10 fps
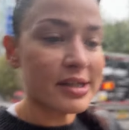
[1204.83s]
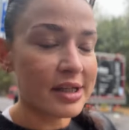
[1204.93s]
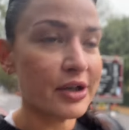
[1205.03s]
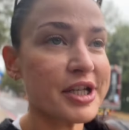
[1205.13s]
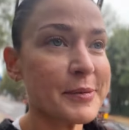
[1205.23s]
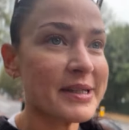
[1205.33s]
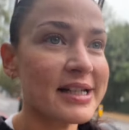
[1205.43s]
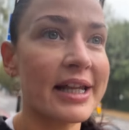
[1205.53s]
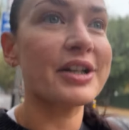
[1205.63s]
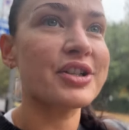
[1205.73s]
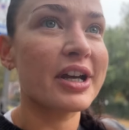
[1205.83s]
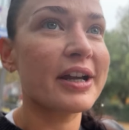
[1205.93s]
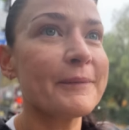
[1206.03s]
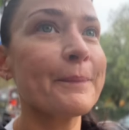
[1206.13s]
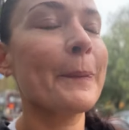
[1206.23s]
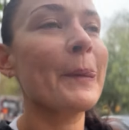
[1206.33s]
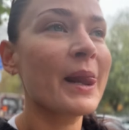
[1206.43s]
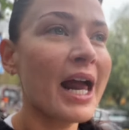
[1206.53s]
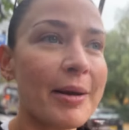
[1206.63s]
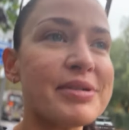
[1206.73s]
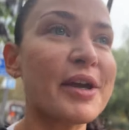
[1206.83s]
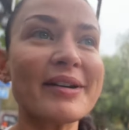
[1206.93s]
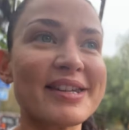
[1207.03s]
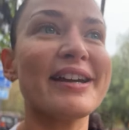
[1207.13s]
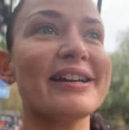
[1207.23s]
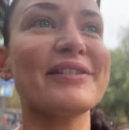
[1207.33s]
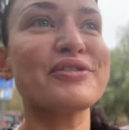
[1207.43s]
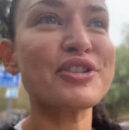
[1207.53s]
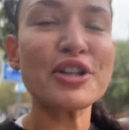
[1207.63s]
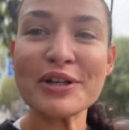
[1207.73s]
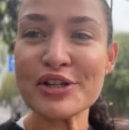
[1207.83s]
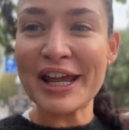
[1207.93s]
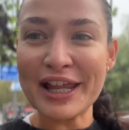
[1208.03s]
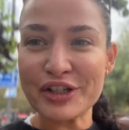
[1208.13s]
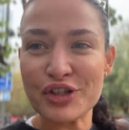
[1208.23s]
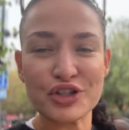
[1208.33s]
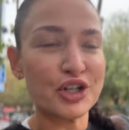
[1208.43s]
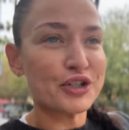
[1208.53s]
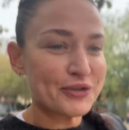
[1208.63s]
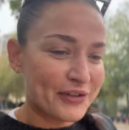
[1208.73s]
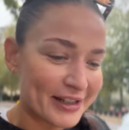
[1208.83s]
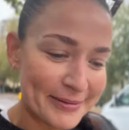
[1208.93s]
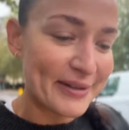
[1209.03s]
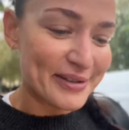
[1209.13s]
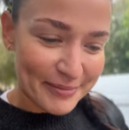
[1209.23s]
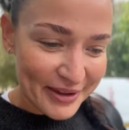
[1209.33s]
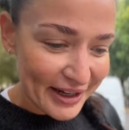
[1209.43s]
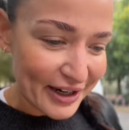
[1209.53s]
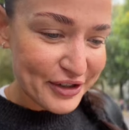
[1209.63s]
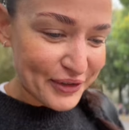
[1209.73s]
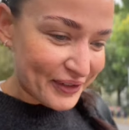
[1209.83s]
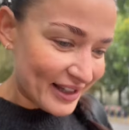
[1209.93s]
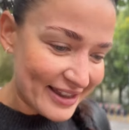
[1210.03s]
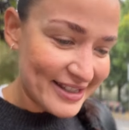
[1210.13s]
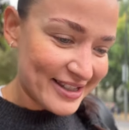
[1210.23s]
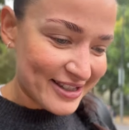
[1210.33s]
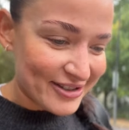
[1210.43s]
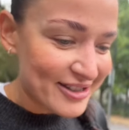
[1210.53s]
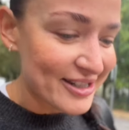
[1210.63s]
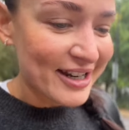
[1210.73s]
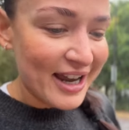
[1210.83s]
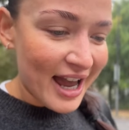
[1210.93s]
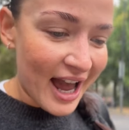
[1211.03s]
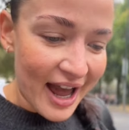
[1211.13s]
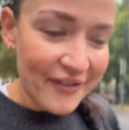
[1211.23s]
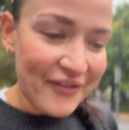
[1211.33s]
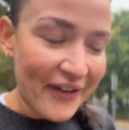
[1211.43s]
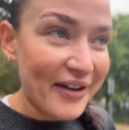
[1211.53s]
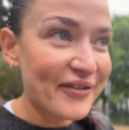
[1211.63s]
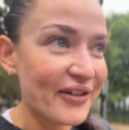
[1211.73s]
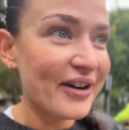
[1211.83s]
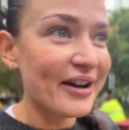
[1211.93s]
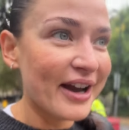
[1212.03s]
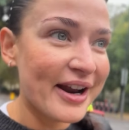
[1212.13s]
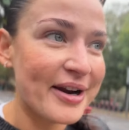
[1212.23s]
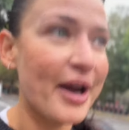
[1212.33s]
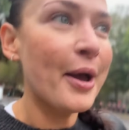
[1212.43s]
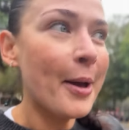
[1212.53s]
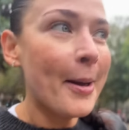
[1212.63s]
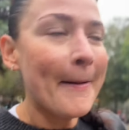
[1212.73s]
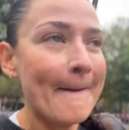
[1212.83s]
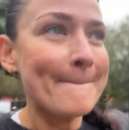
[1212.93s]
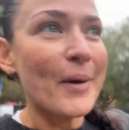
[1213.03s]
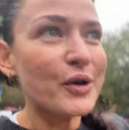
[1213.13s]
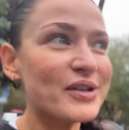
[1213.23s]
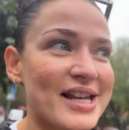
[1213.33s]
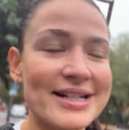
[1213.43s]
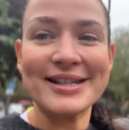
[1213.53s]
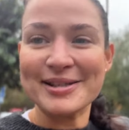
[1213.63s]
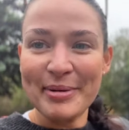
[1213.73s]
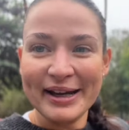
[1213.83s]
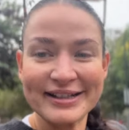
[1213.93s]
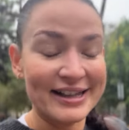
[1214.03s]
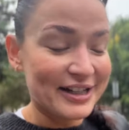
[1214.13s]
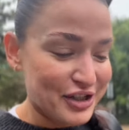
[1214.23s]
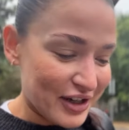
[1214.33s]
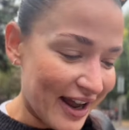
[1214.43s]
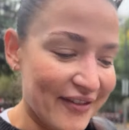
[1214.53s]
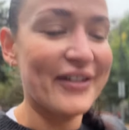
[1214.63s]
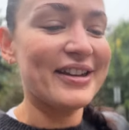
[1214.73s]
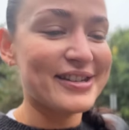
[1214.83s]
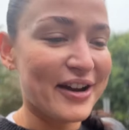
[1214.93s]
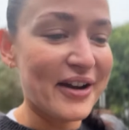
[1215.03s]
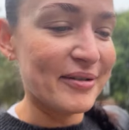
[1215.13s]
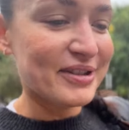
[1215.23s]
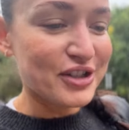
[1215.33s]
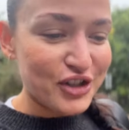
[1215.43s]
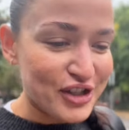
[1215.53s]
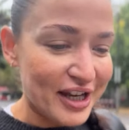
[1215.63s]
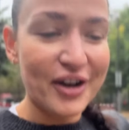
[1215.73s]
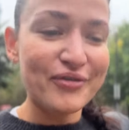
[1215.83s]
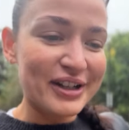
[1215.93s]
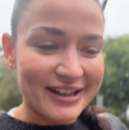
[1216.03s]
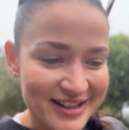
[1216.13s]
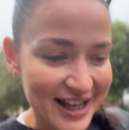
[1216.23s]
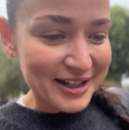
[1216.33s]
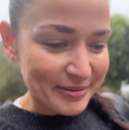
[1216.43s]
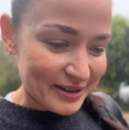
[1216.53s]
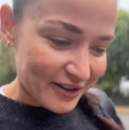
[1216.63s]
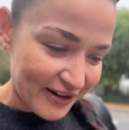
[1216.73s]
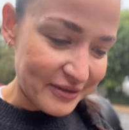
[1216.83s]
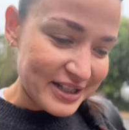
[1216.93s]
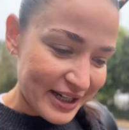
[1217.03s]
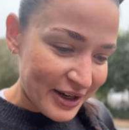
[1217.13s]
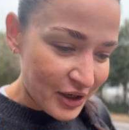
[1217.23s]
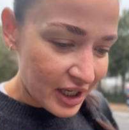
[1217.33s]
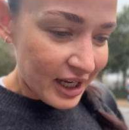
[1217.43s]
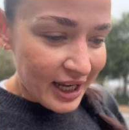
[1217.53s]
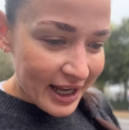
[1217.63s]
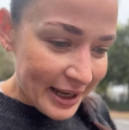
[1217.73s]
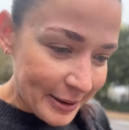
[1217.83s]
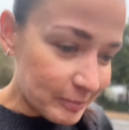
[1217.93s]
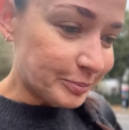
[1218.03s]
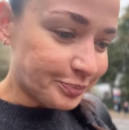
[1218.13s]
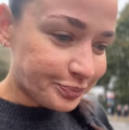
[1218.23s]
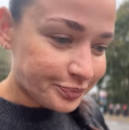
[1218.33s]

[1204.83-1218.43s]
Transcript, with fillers: to the Christmas collection. I'm so excited. Do you know you just get like such a good feeling about something? I just feel like this is just our favourite and most anticipated collection ever. So uh, there's just like a real excitement around it. Um,